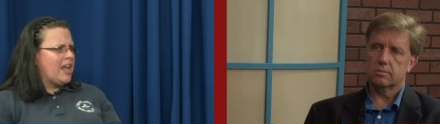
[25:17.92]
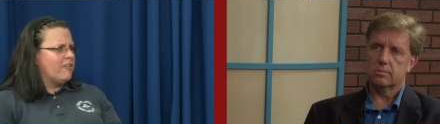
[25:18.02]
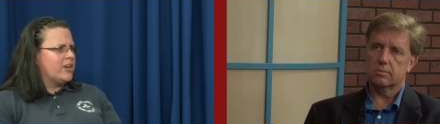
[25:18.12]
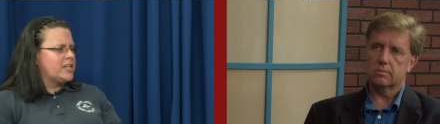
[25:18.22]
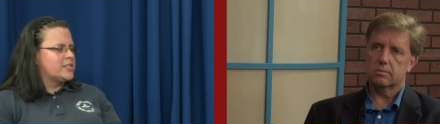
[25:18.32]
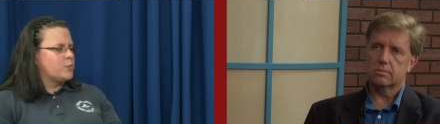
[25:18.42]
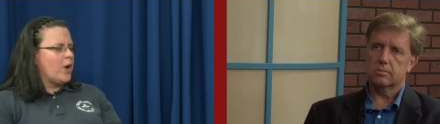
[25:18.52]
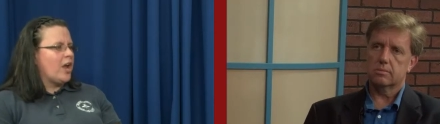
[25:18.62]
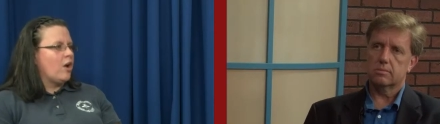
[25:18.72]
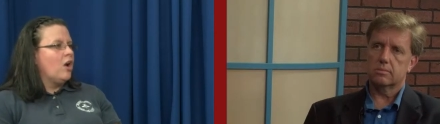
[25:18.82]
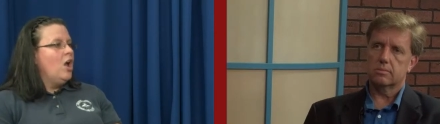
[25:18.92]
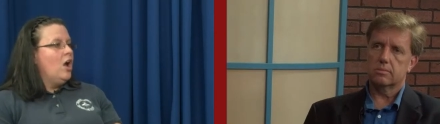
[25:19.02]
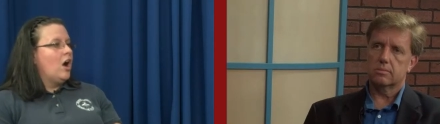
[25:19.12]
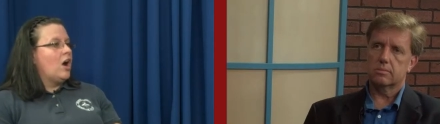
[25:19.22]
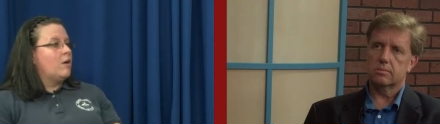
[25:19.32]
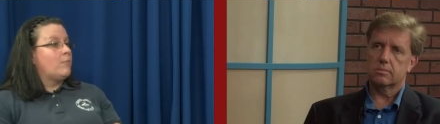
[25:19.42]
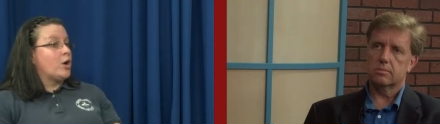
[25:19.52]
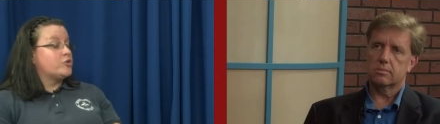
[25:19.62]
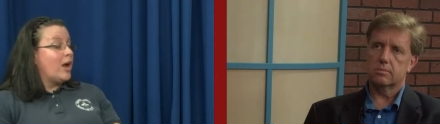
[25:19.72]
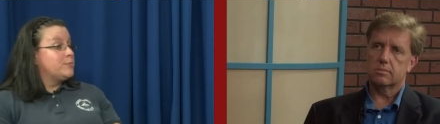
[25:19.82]
Speaker 1: areas where um,
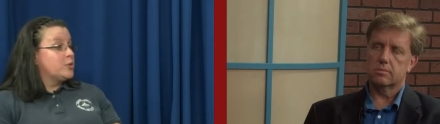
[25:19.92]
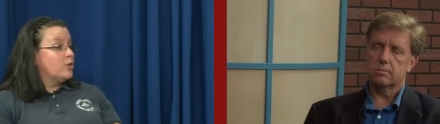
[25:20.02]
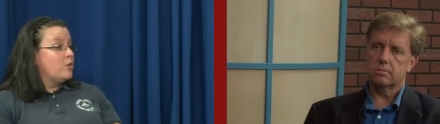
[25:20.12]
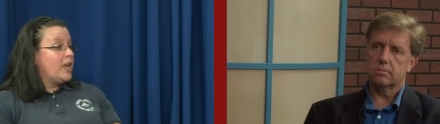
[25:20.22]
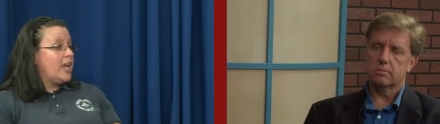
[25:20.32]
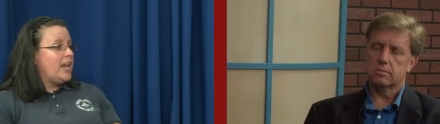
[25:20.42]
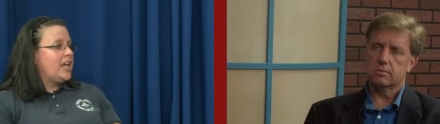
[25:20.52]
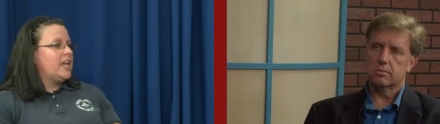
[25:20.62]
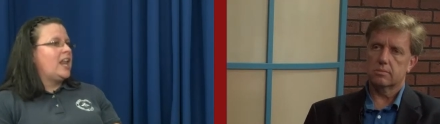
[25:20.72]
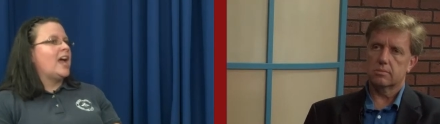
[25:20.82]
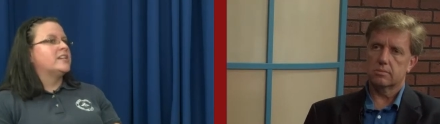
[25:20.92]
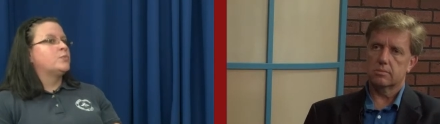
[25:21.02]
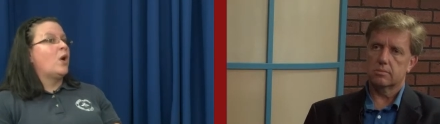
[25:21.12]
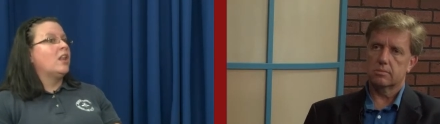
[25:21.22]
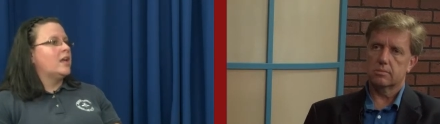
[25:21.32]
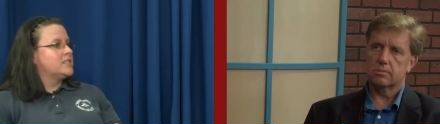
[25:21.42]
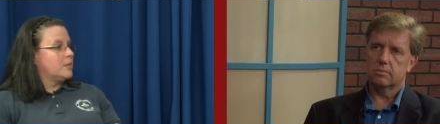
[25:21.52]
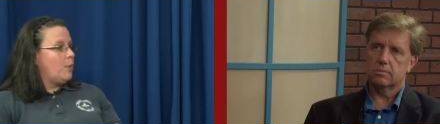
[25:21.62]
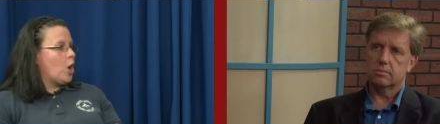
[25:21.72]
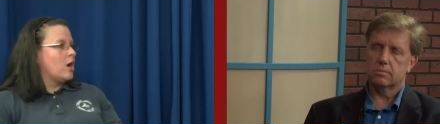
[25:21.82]
our traps are located, as well as the
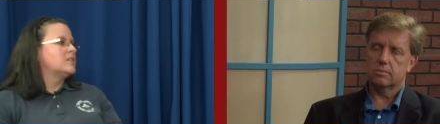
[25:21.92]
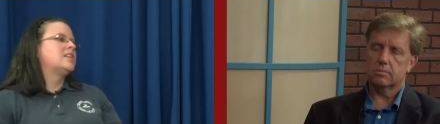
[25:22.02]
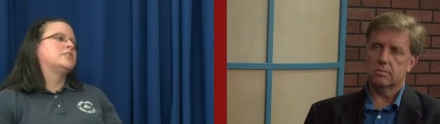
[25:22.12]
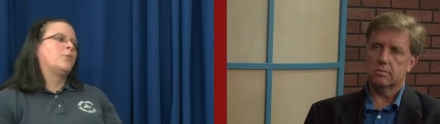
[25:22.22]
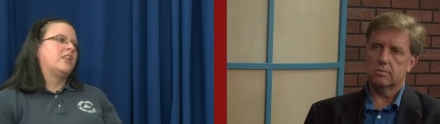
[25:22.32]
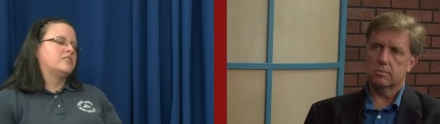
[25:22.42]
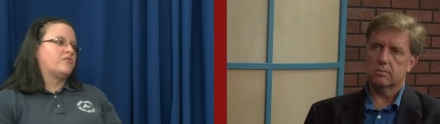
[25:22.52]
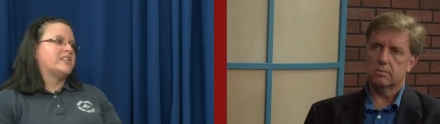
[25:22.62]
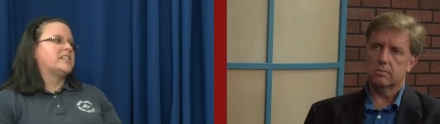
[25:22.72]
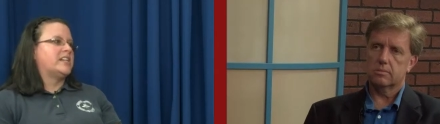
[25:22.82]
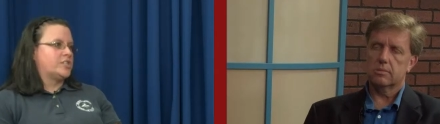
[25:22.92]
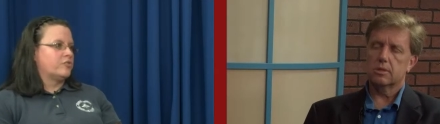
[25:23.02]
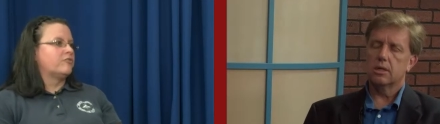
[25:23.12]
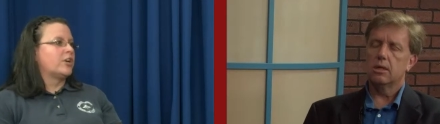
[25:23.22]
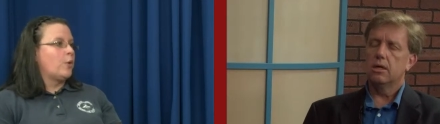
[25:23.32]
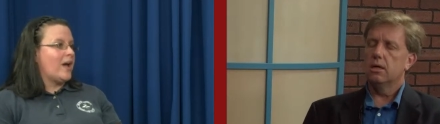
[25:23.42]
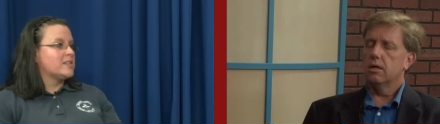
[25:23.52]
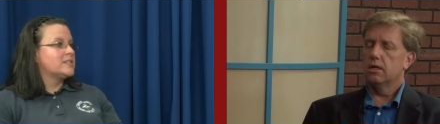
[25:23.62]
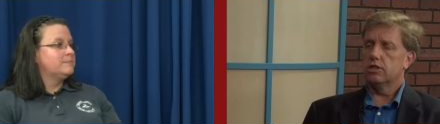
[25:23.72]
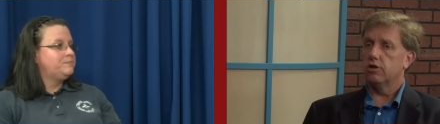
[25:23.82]
parks, as well as residential
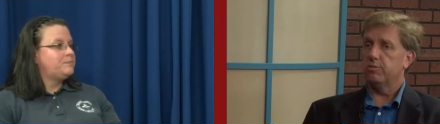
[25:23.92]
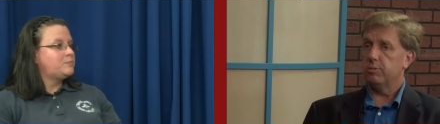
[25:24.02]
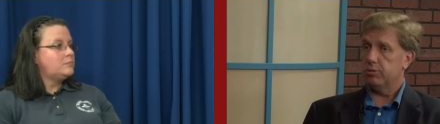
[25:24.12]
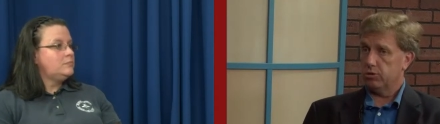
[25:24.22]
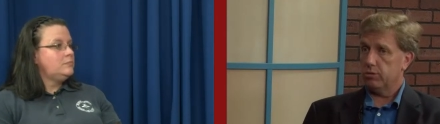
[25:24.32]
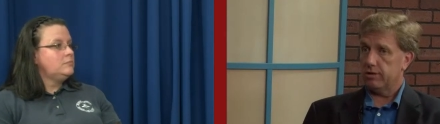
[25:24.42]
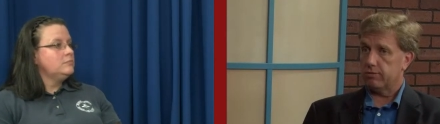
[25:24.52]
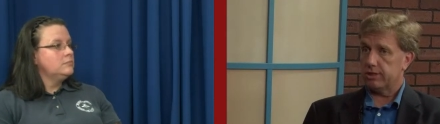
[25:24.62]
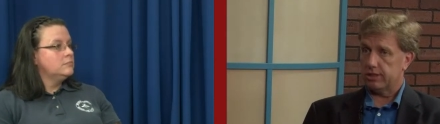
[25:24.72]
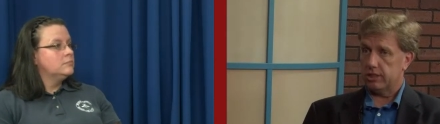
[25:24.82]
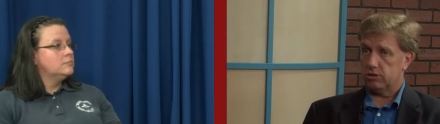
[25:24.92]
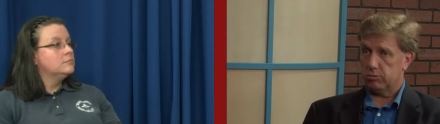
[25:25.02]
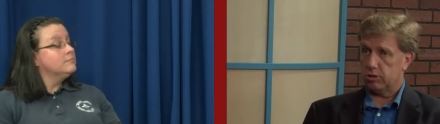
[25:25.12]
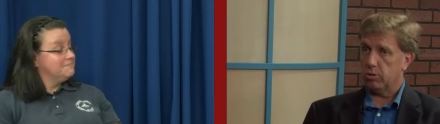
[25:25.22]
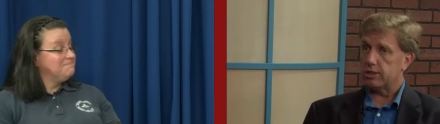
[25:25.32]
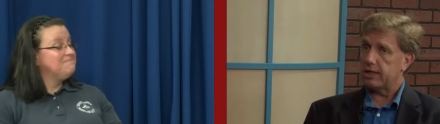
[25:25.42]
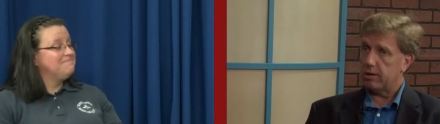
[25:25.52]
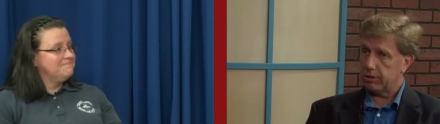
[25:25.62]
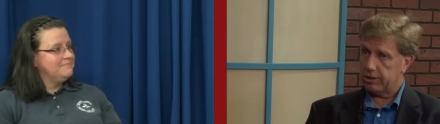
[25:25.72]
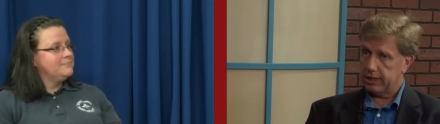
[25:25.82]
requests.
Speaker 2: So if people do have residential requests, how
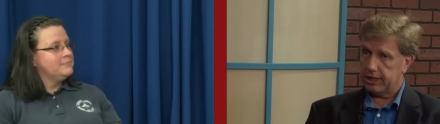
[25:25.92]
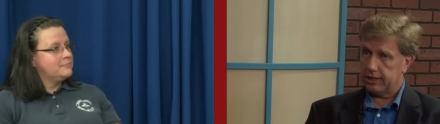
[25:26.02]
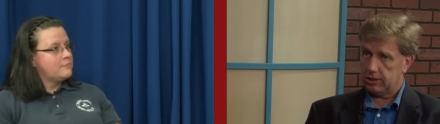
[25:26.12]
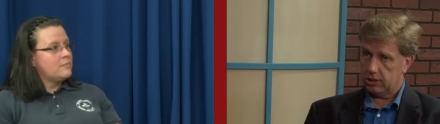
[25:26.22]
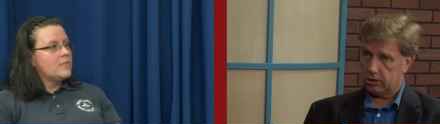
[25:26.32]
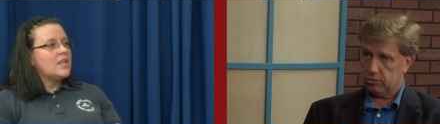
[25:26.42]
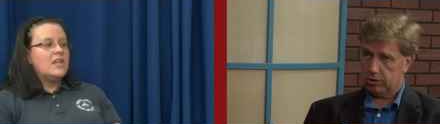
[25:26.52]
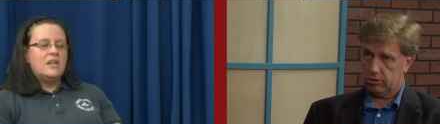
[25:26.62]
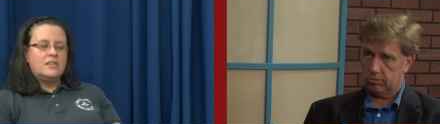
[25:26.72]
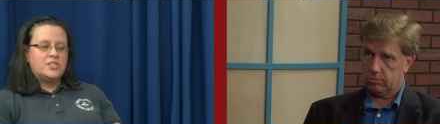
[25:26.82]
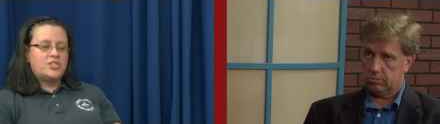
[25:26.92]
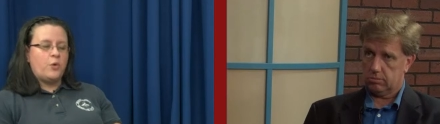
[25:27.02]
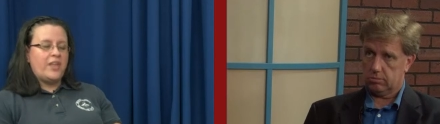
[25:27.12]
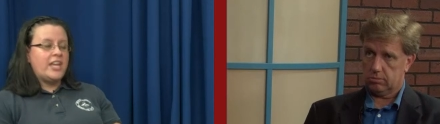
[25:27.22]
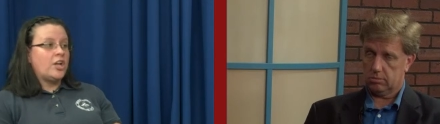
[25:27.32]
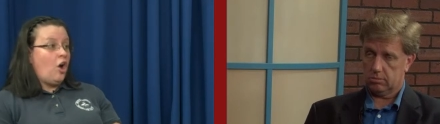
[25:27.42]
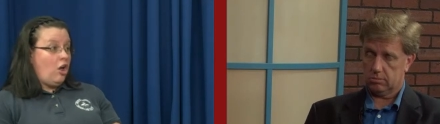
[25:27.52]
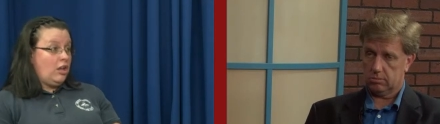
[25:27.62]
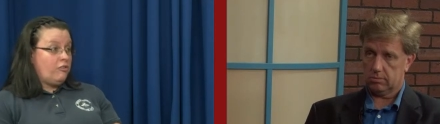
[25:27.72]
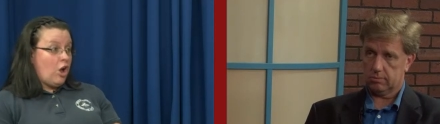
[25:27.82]
can they get in touch with you?
Speaker 1: So they can
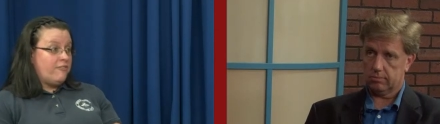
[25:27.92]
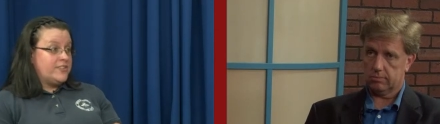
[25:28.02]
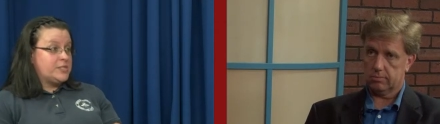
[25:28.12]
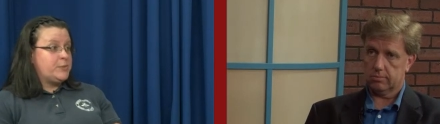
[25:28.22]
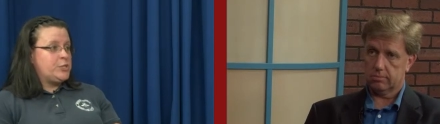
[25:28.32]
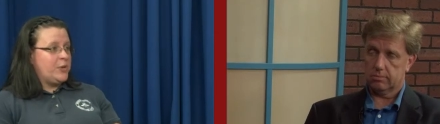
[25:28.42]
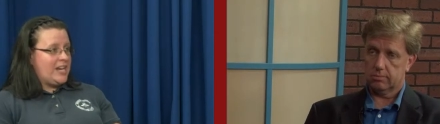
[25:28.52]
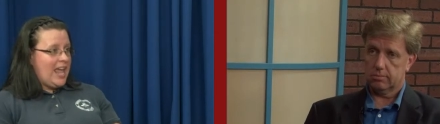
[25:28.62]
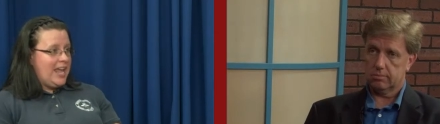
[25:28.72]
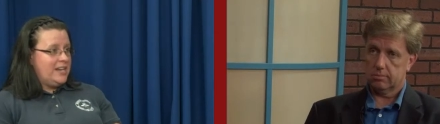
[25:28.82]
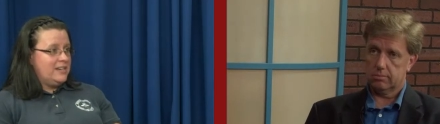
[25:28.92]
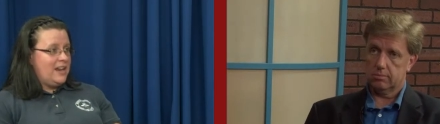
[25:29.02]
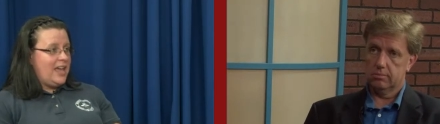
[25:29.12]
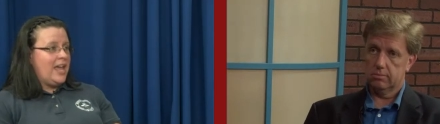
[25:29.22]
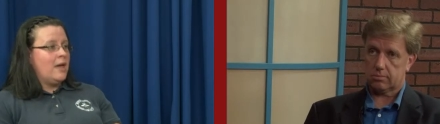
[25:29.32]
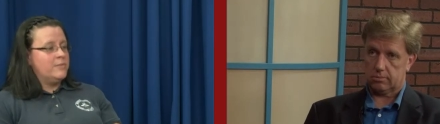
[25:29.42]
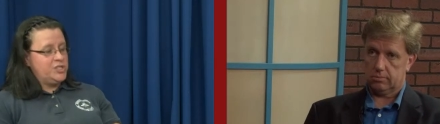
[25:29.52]
call our office between 8 a.m. and